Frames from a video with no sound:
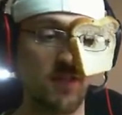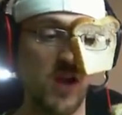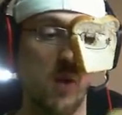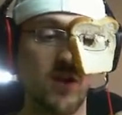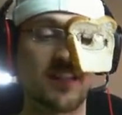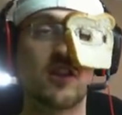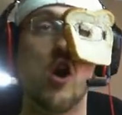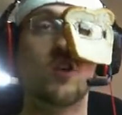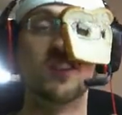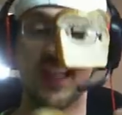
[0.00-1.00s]
I forgot. I think
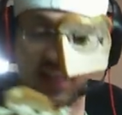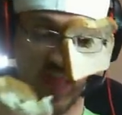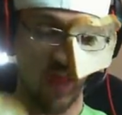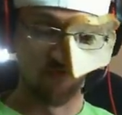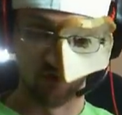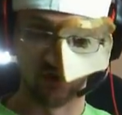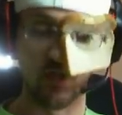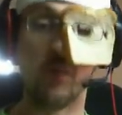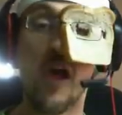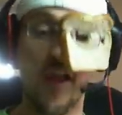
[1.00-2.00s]
always oh, you got like the headphones or
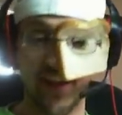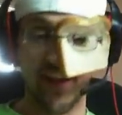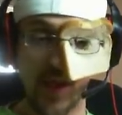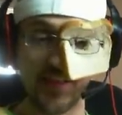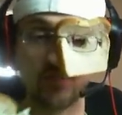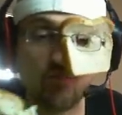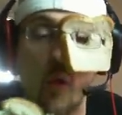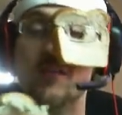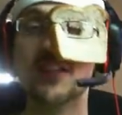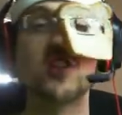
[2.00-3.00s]
something. Anyways,
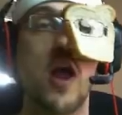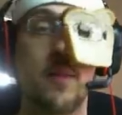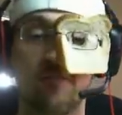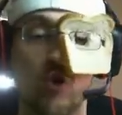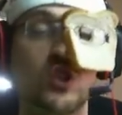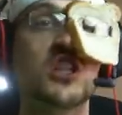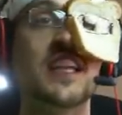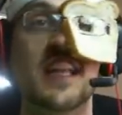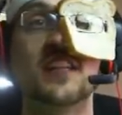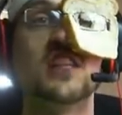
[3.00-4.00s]
it's alright. My is
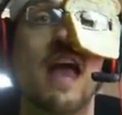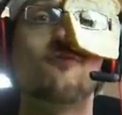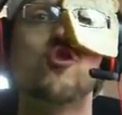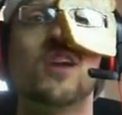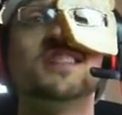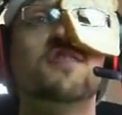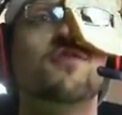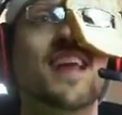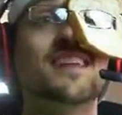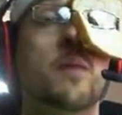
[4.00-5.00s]
clean. I just have crusty
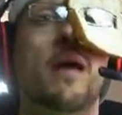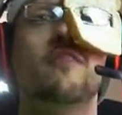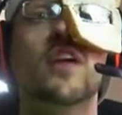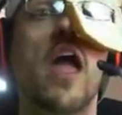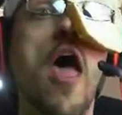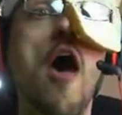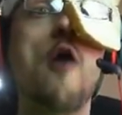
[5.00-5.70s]
flakes on my feet.